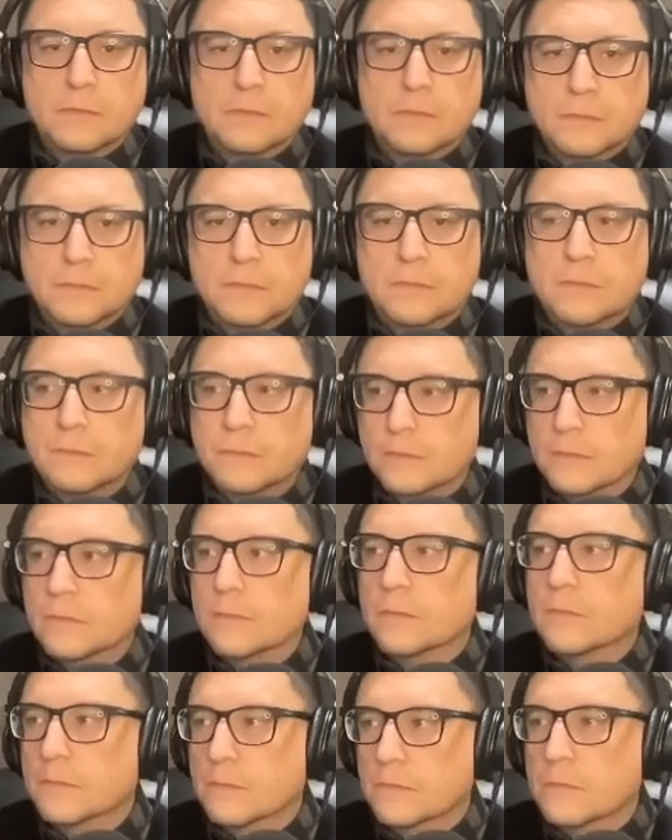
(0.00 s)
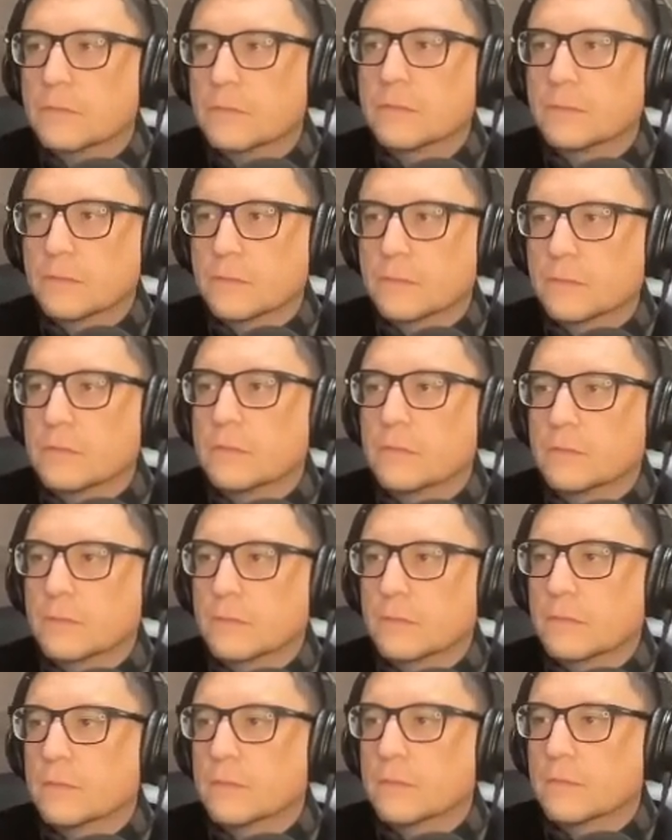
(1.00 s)

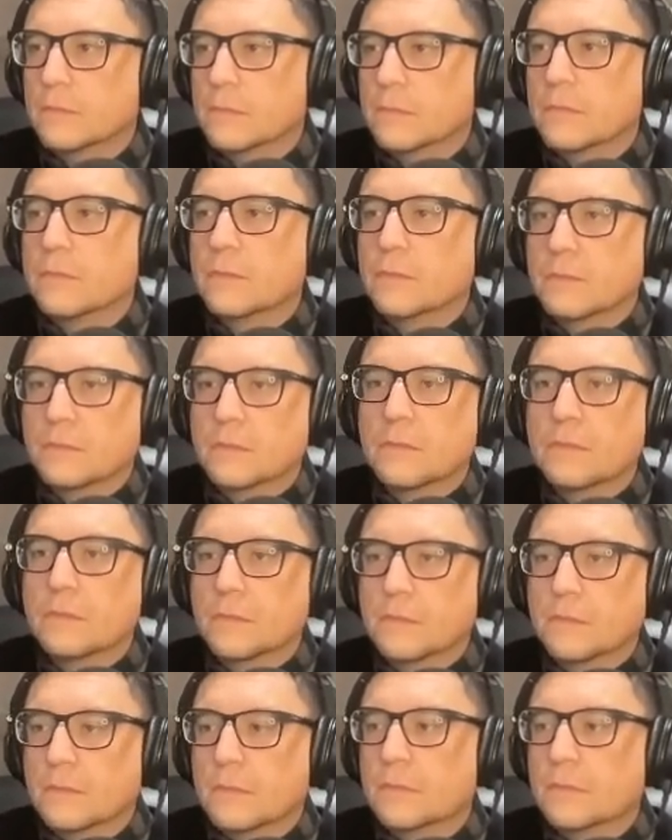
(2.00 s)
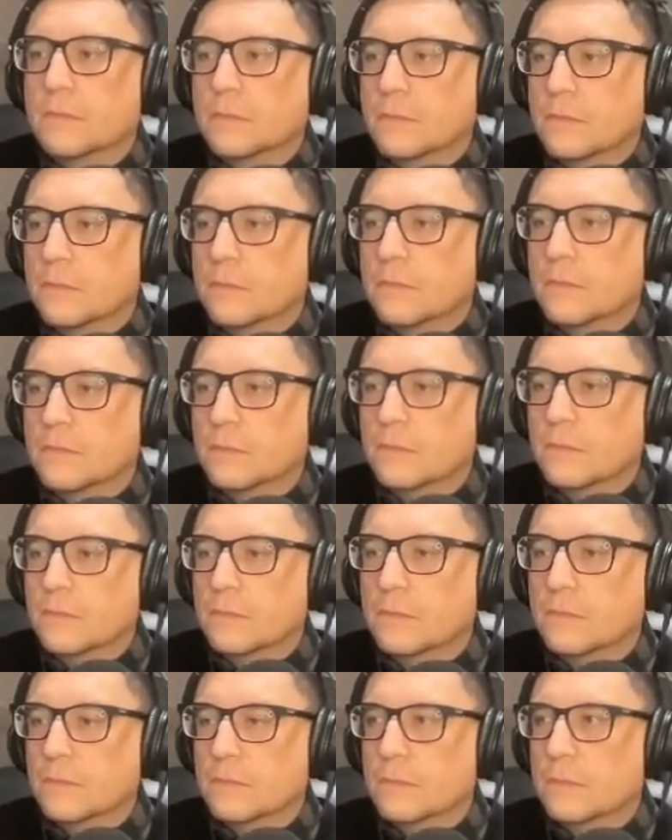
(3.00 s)

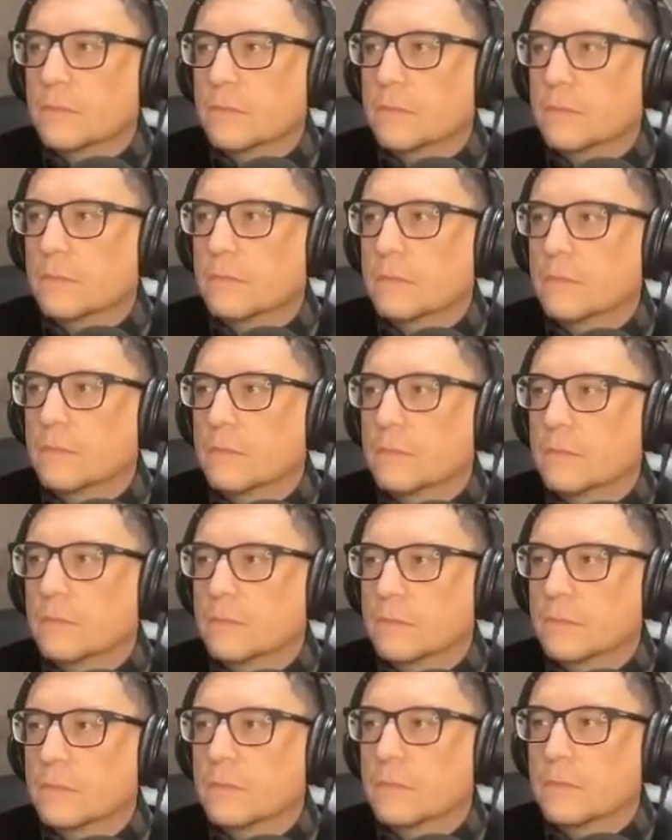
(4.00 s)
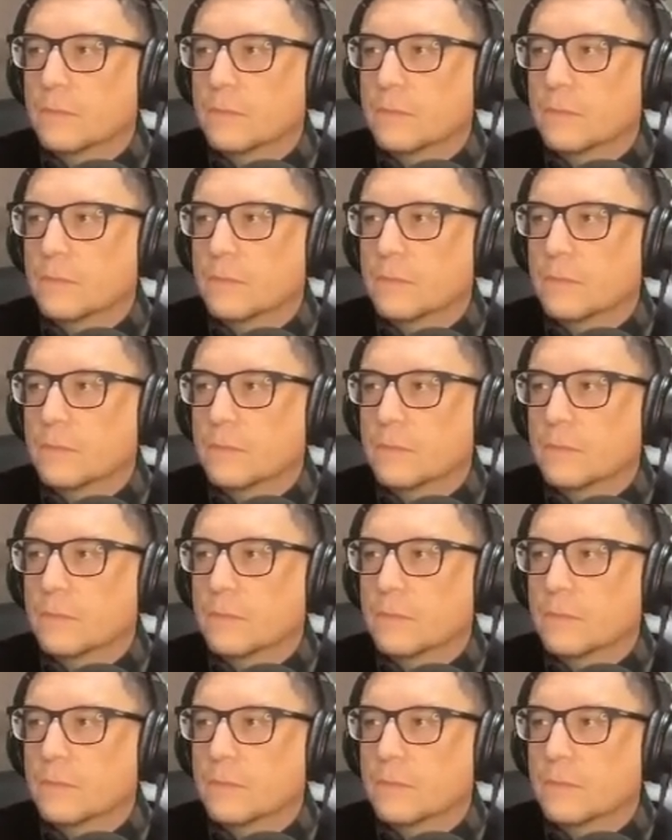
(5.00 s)
The person shown says nothing.